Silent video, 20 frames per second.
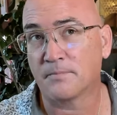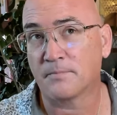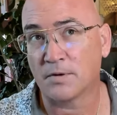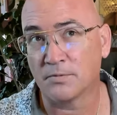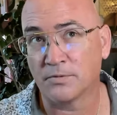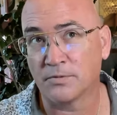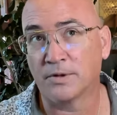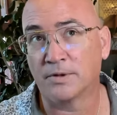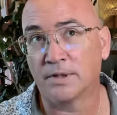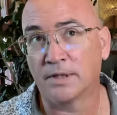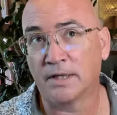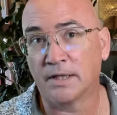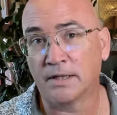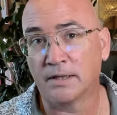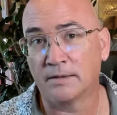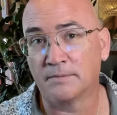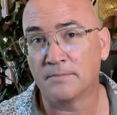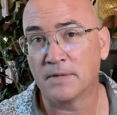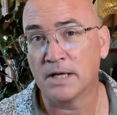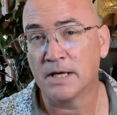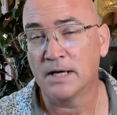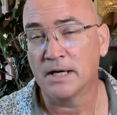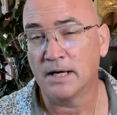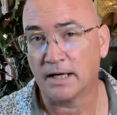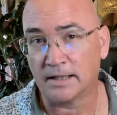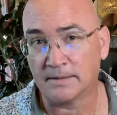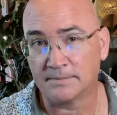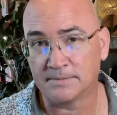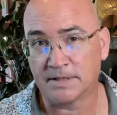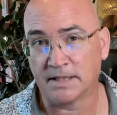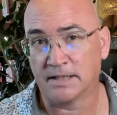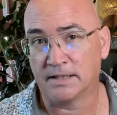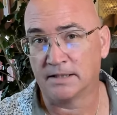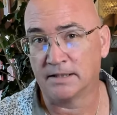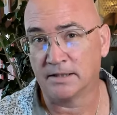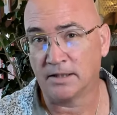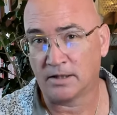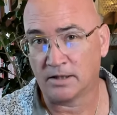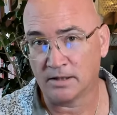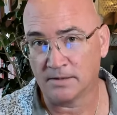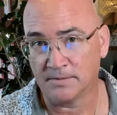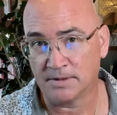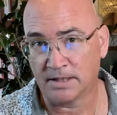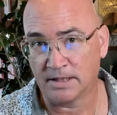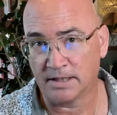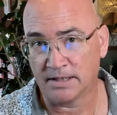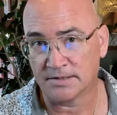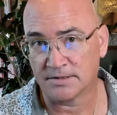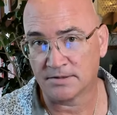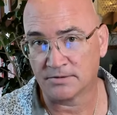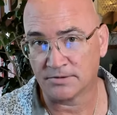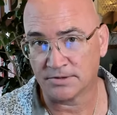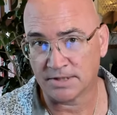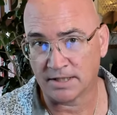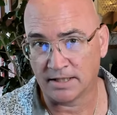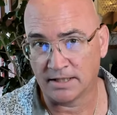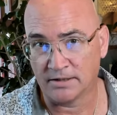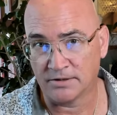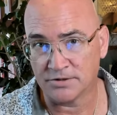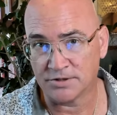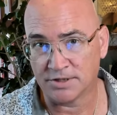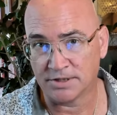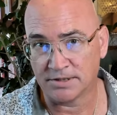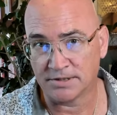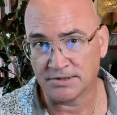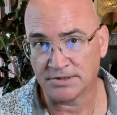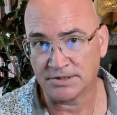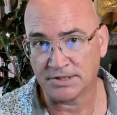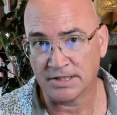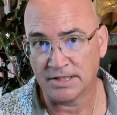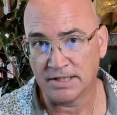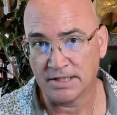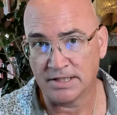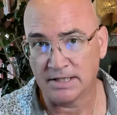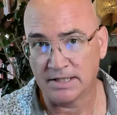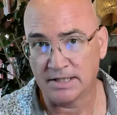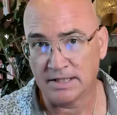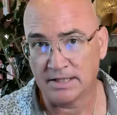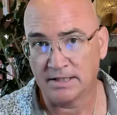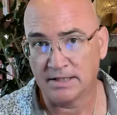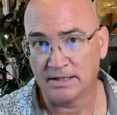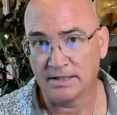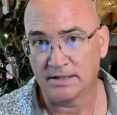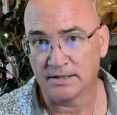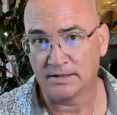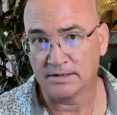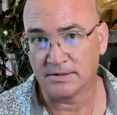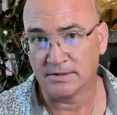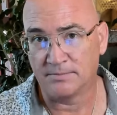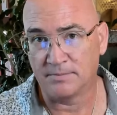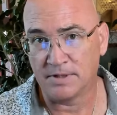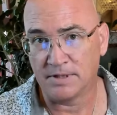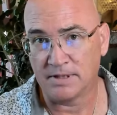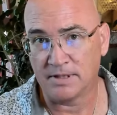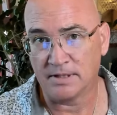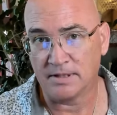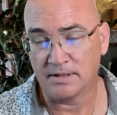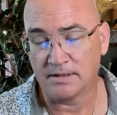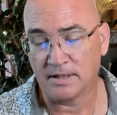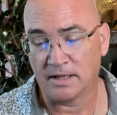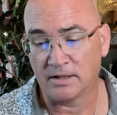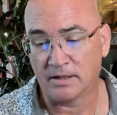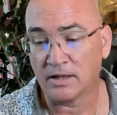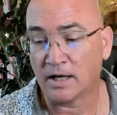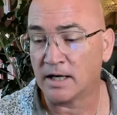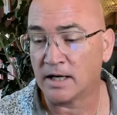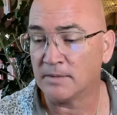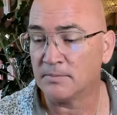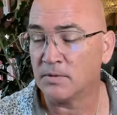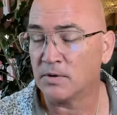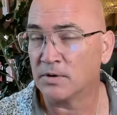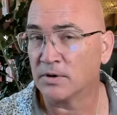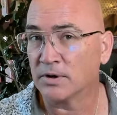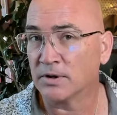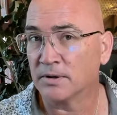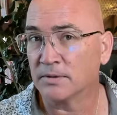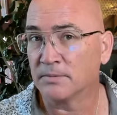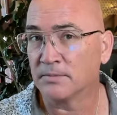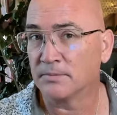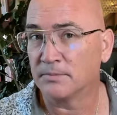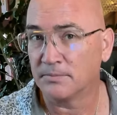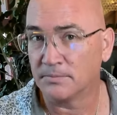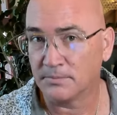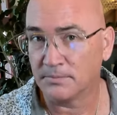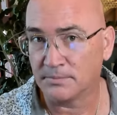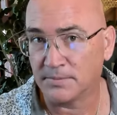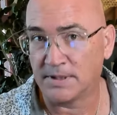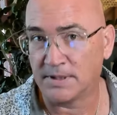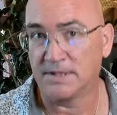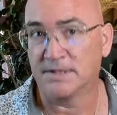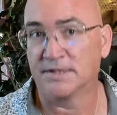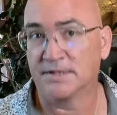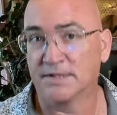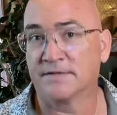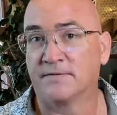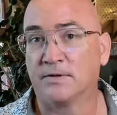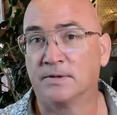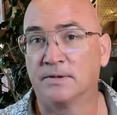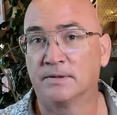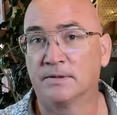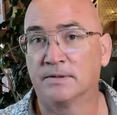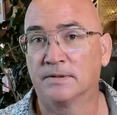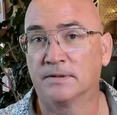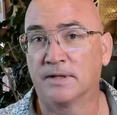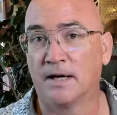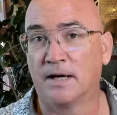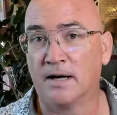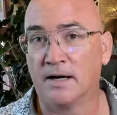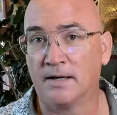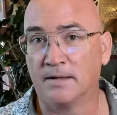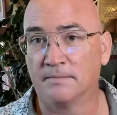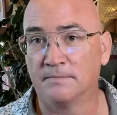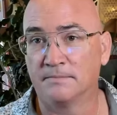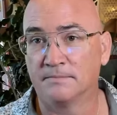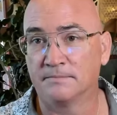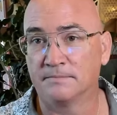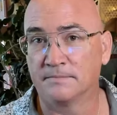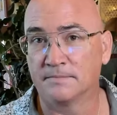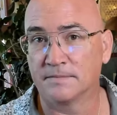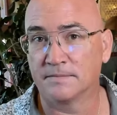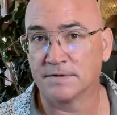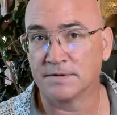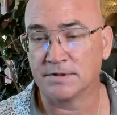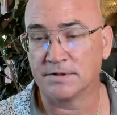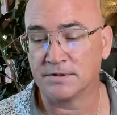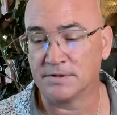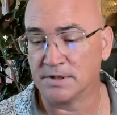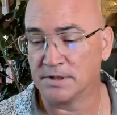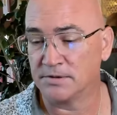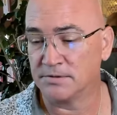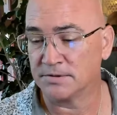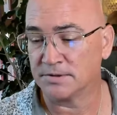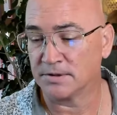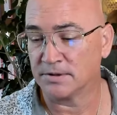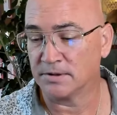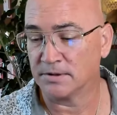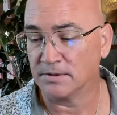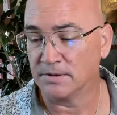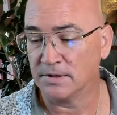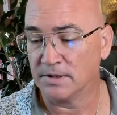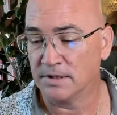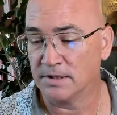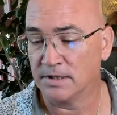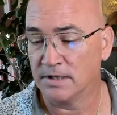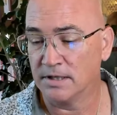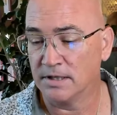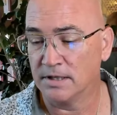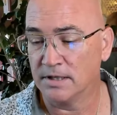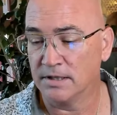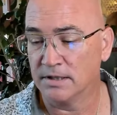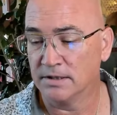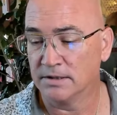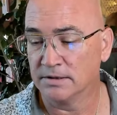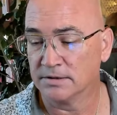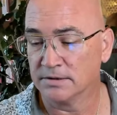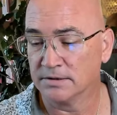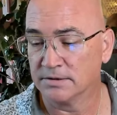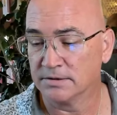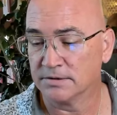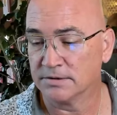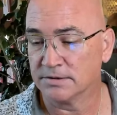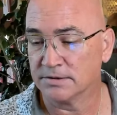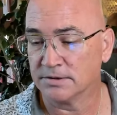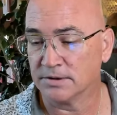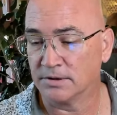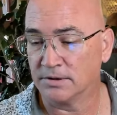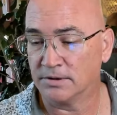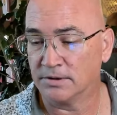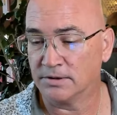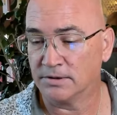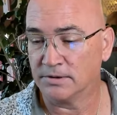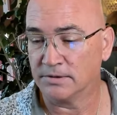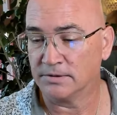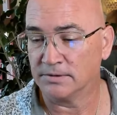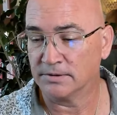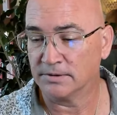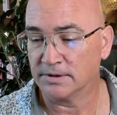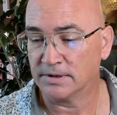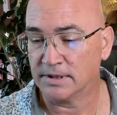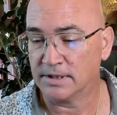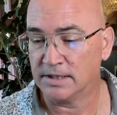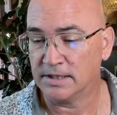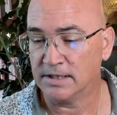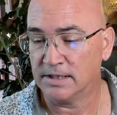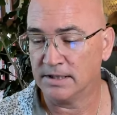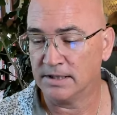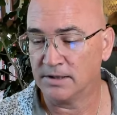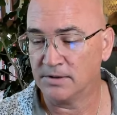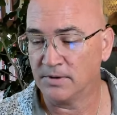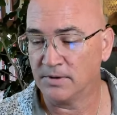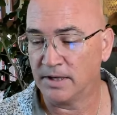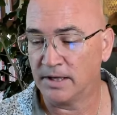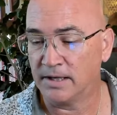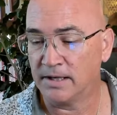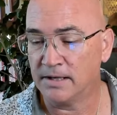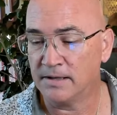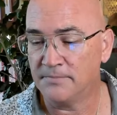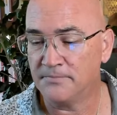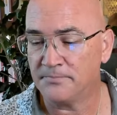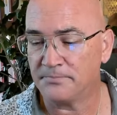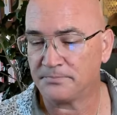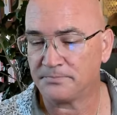really updated and harmonize those energies to be a lot more peaceful um, to the user. So, anyway,